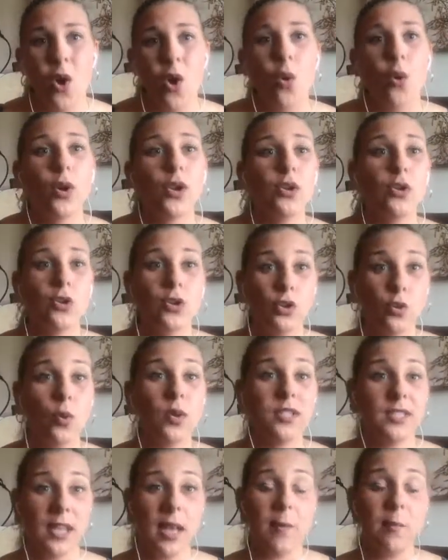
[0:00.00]
Or you're
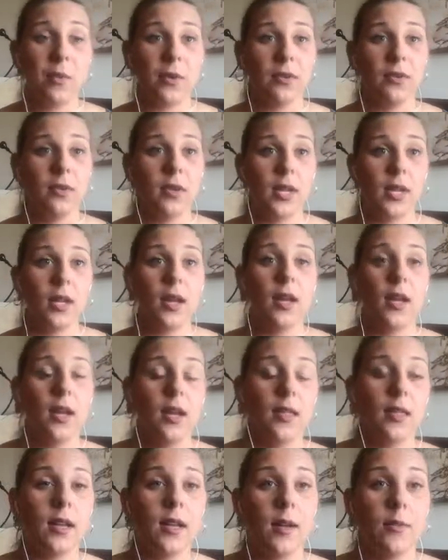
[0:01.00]
short-tempered, like
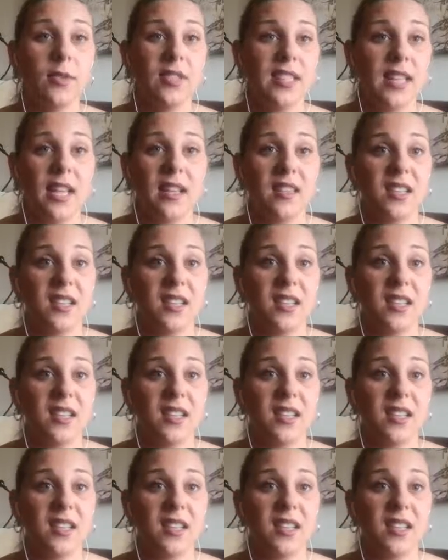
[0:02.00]
I was saying,